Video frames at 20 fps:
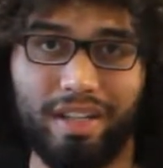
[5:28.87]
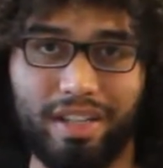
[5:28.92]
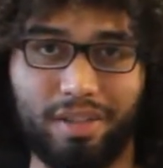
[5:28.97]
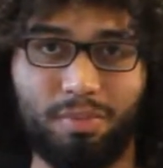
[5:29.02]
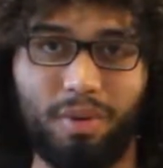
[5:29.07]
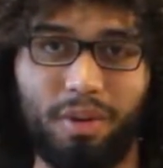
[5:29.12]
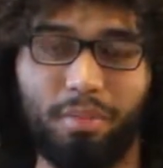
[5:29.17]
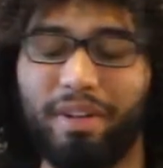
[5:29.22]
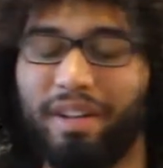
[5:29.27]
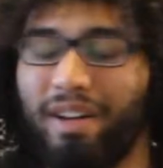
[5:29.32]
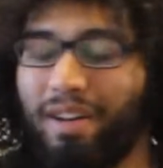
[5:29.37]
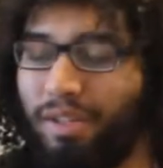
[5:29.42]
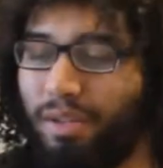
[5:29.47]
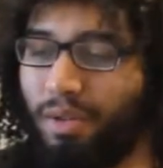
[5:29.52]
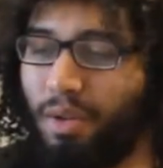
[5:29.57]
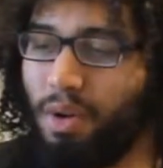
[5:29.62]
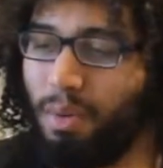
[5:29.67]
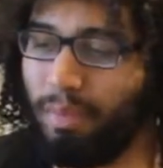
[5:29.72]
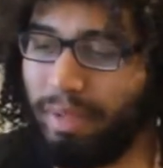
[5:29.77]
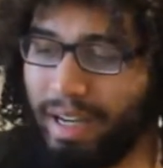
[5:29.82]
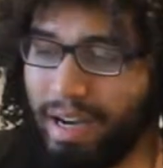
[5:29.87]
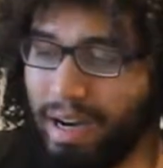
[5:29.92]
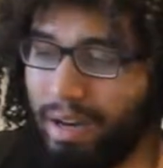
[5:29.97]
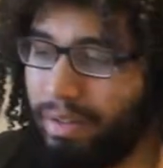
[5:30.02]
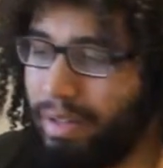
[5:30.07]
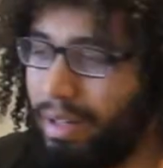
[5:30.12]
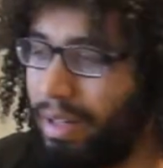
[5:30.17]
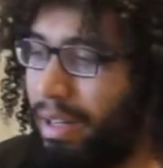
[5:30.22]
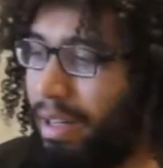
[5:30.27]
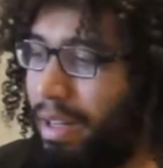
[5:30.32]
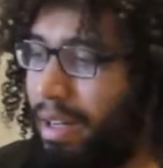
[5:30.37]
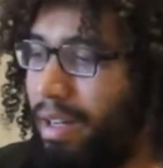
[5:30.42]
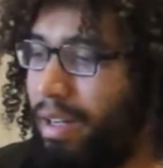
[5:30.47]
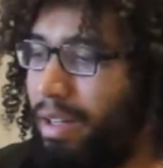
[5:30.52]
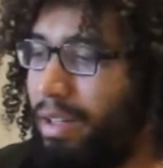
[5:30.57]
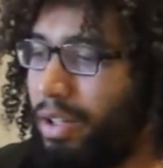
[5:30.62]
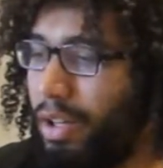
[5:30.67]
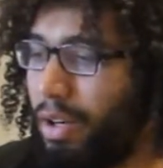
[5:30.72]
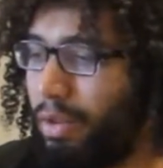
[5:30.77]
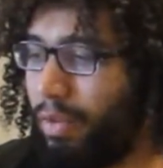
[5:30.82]
He's probably going to throw him down.
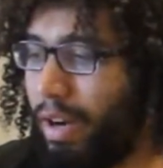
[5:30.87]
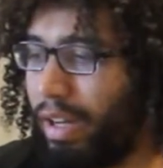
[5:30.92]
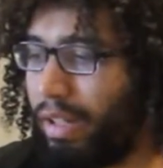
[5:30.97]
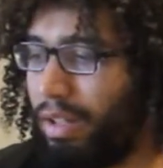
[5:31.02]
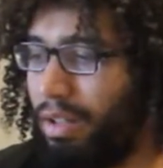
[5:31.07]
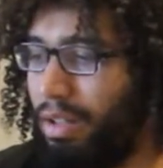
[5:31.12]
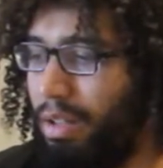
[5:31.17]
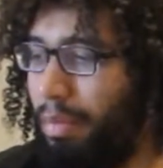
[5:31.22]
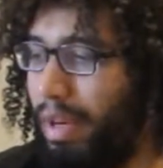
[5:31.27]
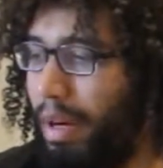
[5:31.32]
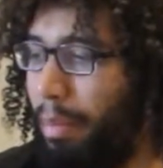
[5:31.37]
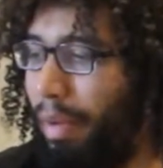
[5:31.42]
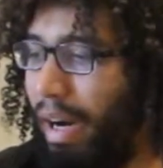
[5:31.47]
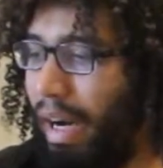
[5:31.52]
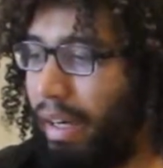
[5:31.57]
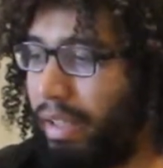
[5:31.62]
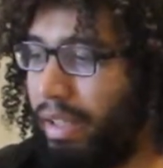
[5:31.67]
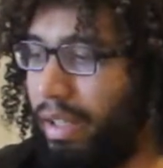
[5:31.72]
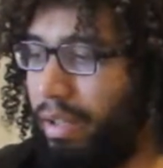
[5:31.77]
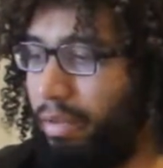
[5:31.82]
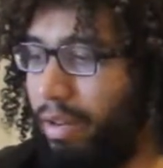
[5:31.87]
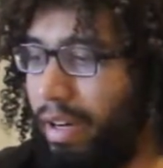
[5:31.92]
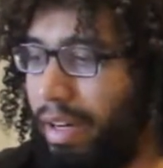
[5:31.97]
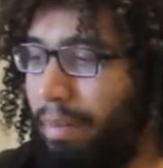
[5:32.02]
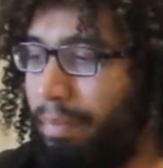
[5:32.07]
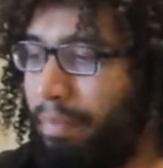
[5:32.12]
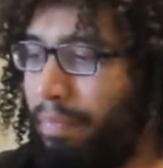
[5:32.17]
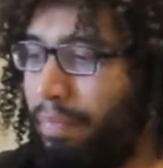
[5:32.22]
He's going to wrestle him in a boxing ring.